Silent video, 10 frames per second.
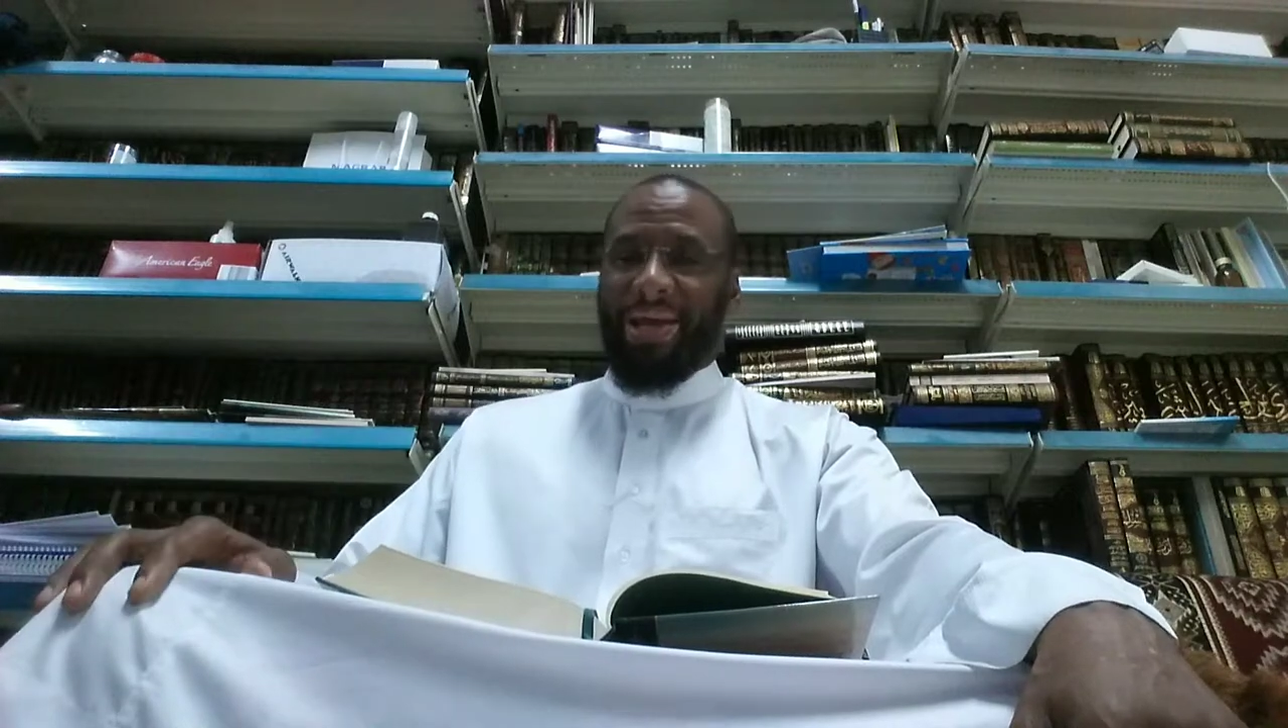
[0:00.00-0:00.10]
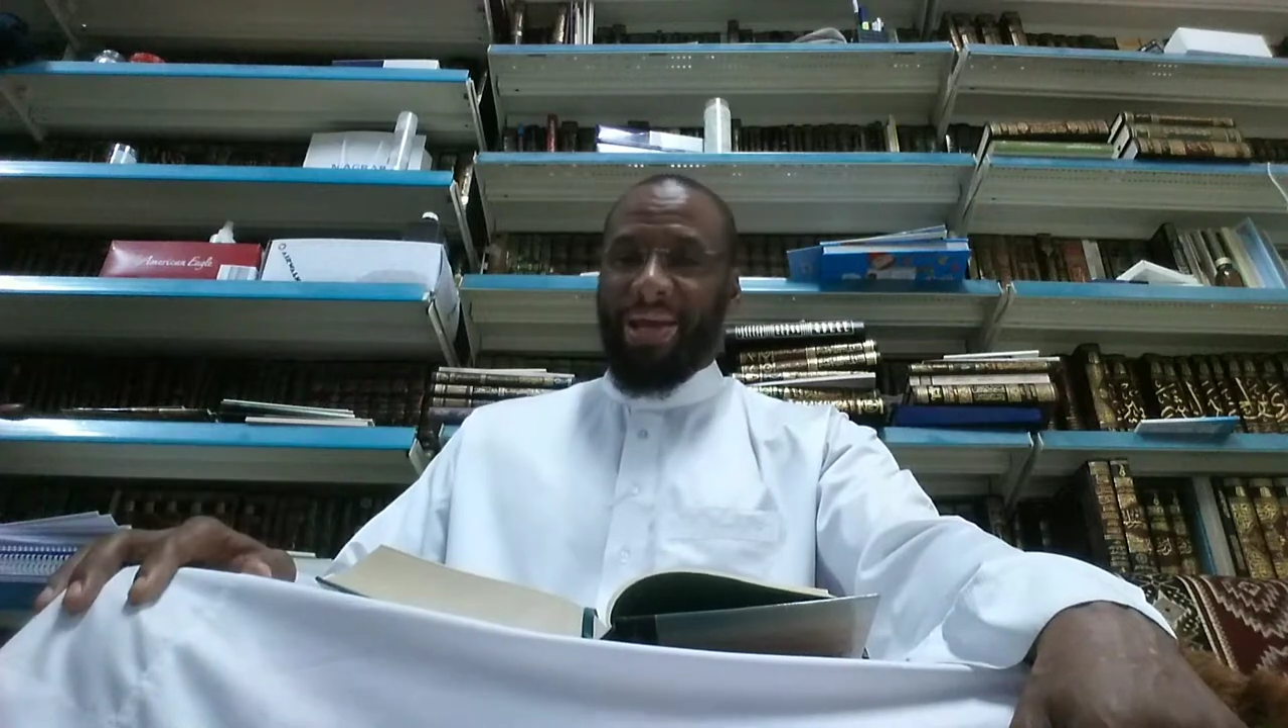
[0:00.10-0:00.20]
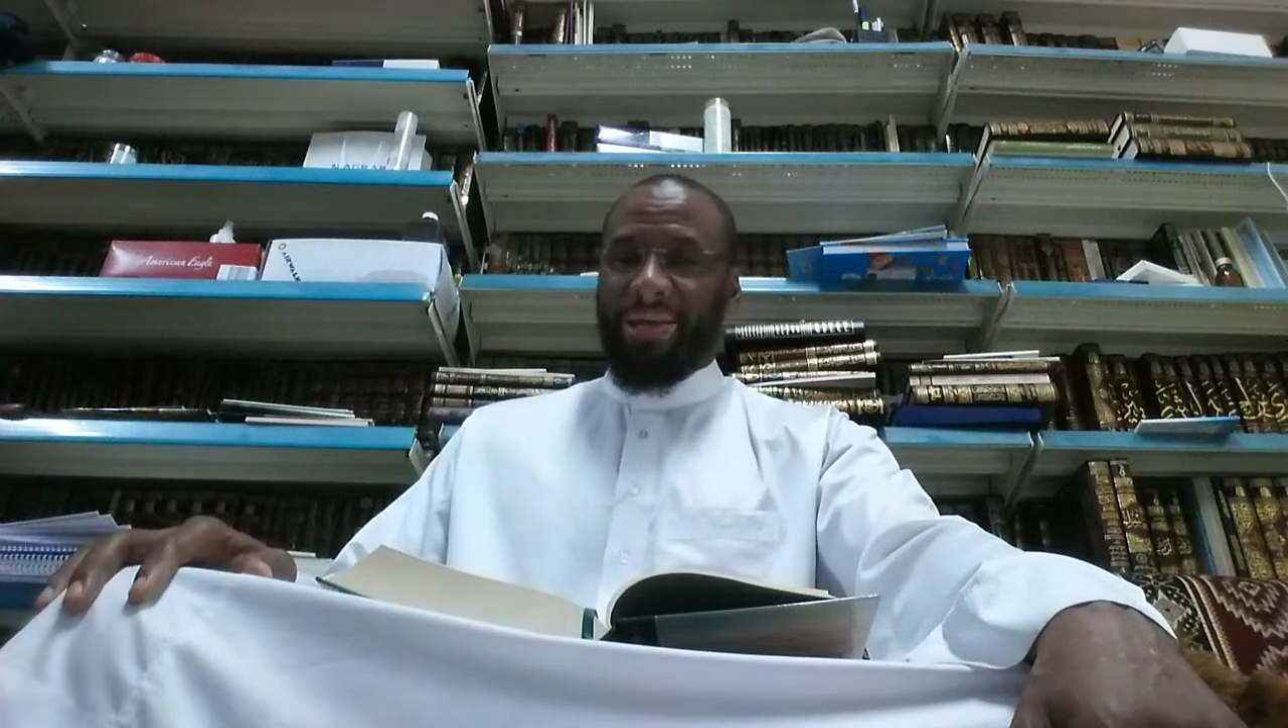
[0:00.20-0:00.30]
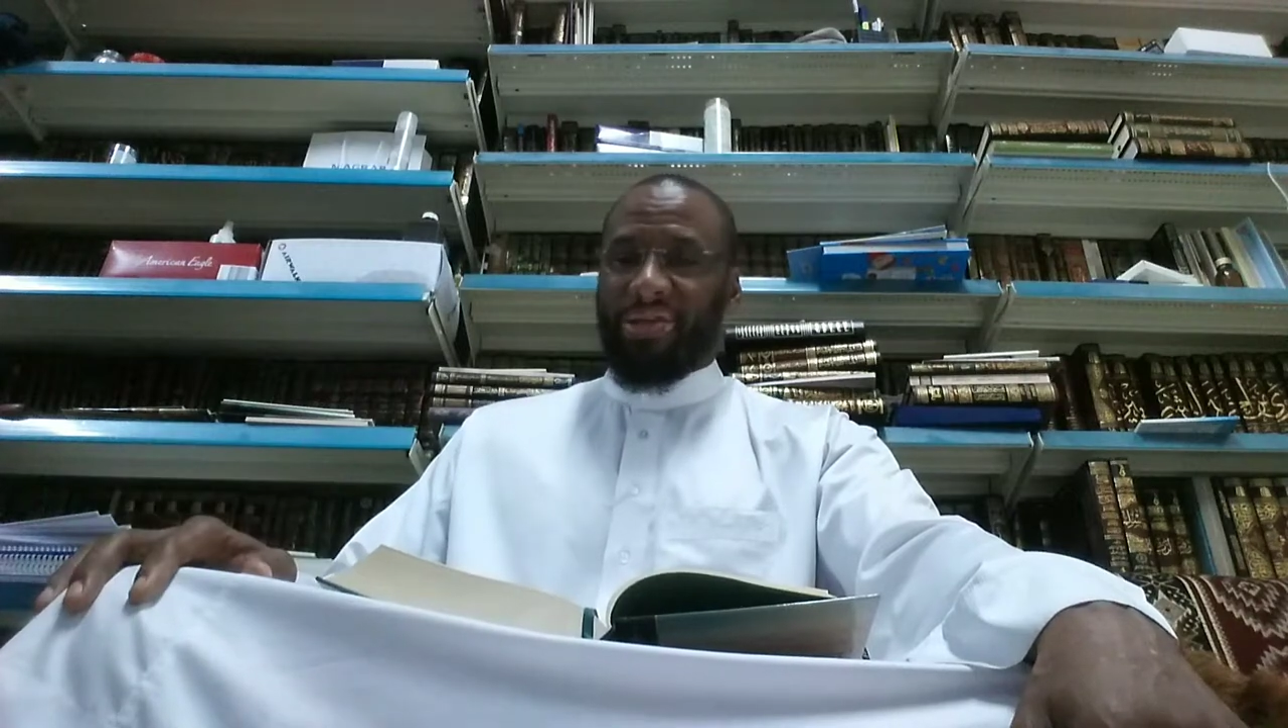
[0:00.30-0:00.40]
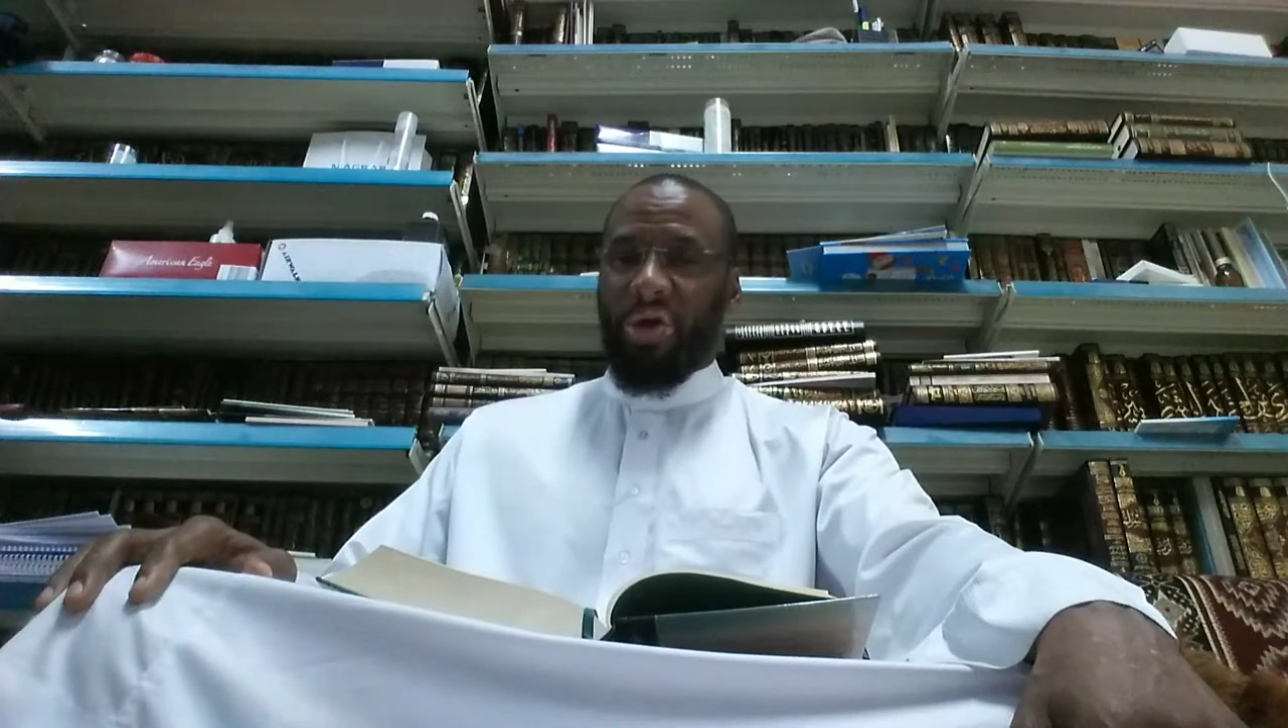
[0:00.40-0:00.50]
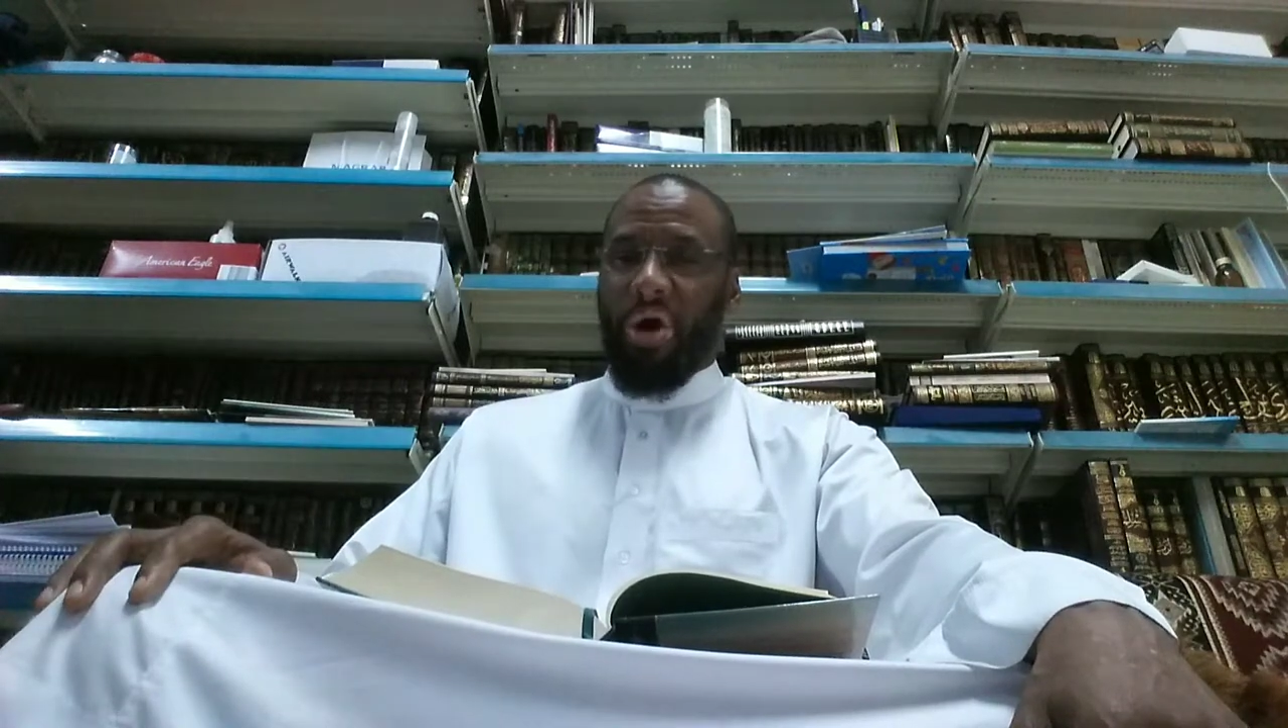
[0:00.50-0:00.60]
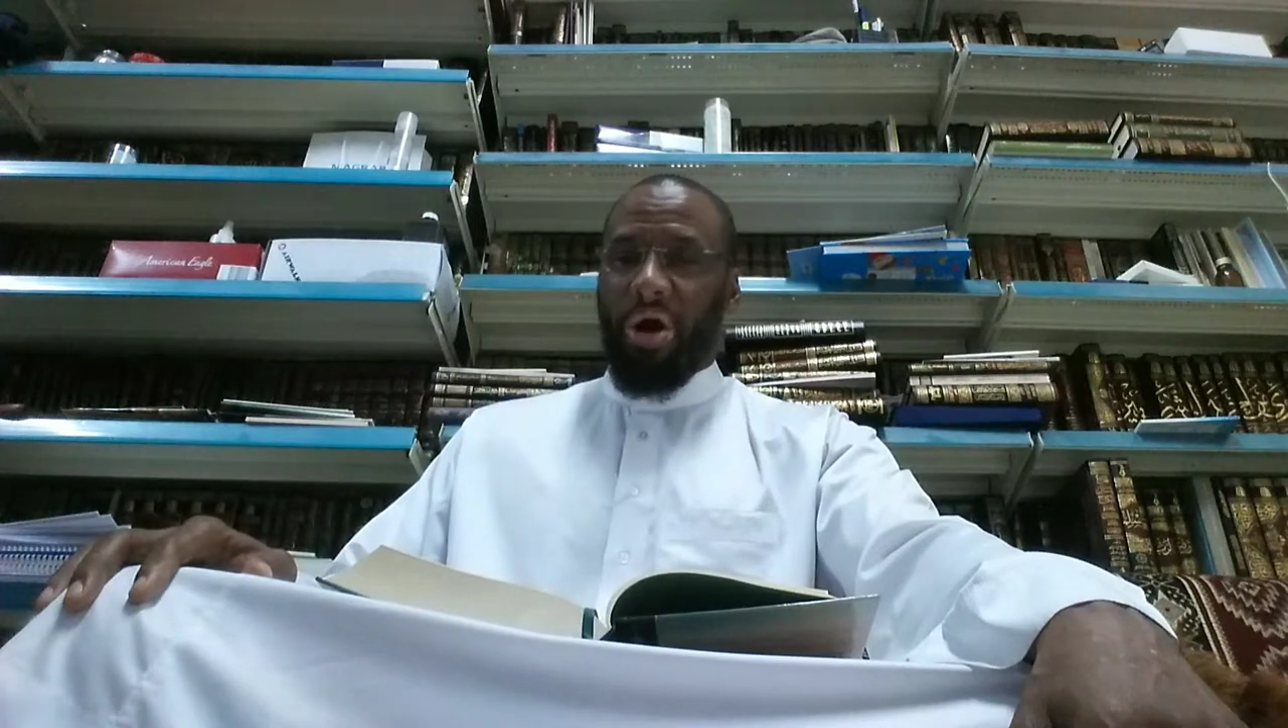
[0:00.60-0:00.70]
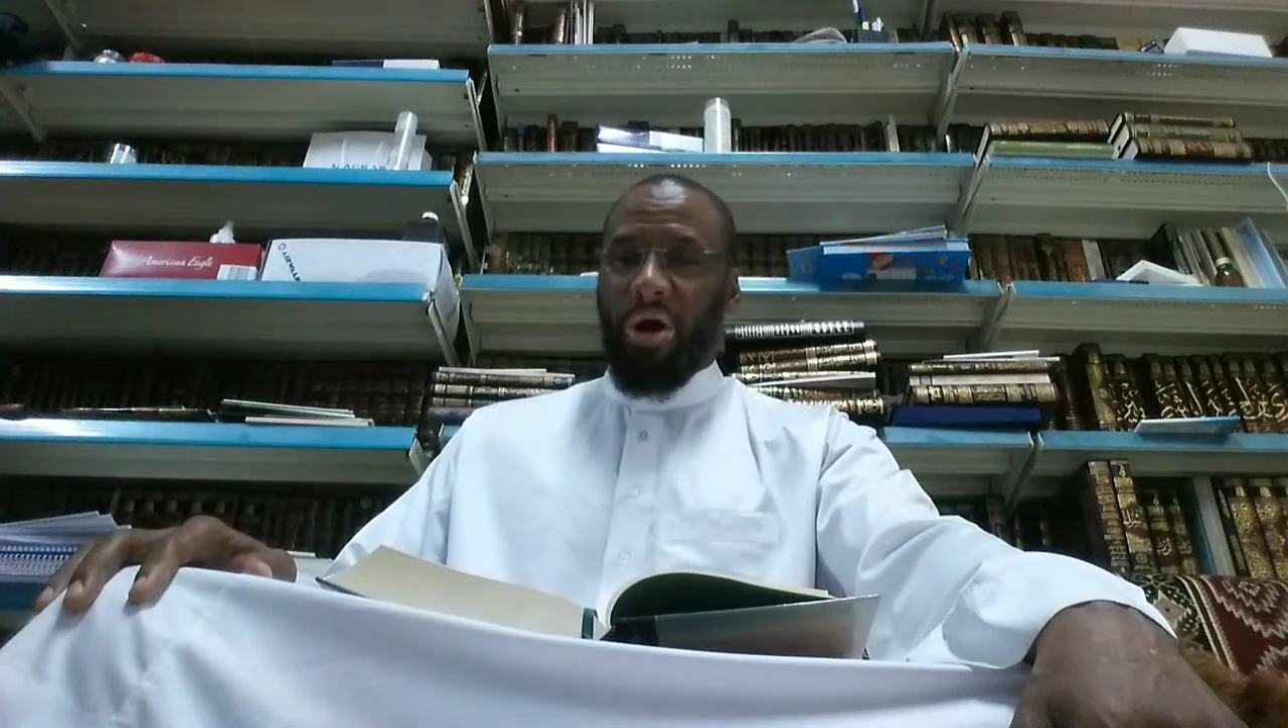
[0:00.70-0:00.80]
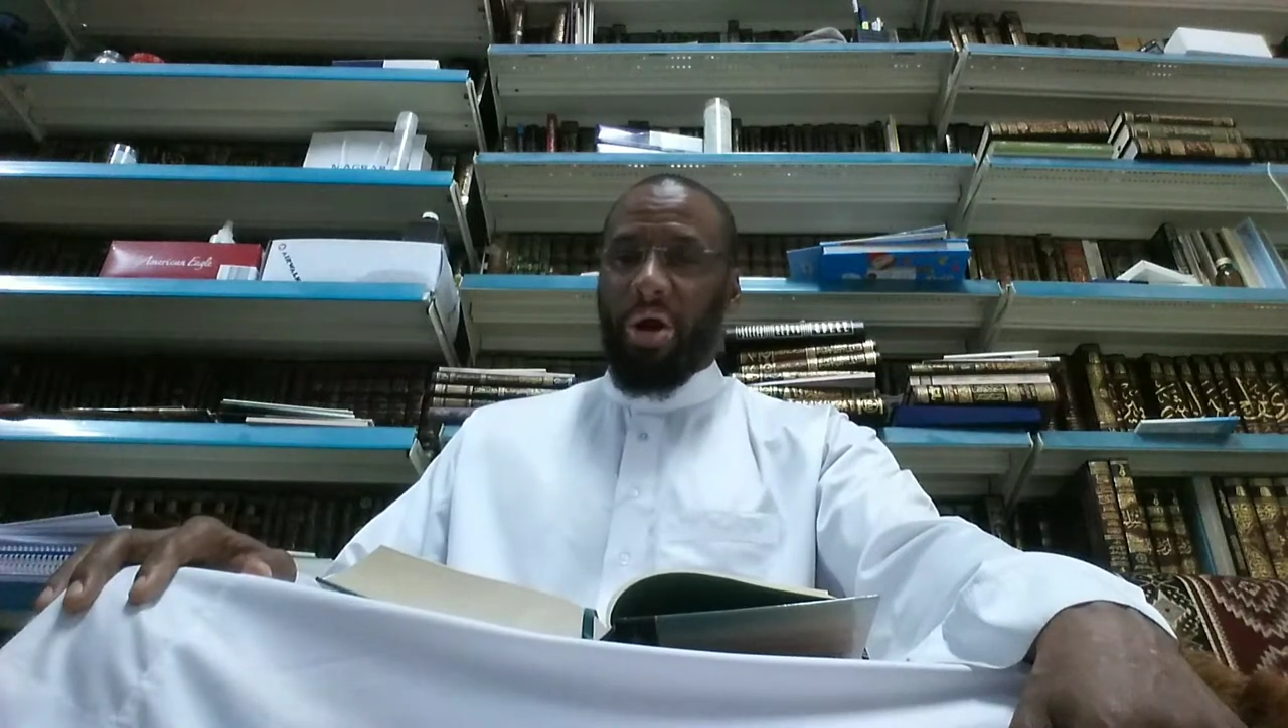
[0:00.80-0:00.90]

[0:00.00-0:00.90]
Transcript: his car,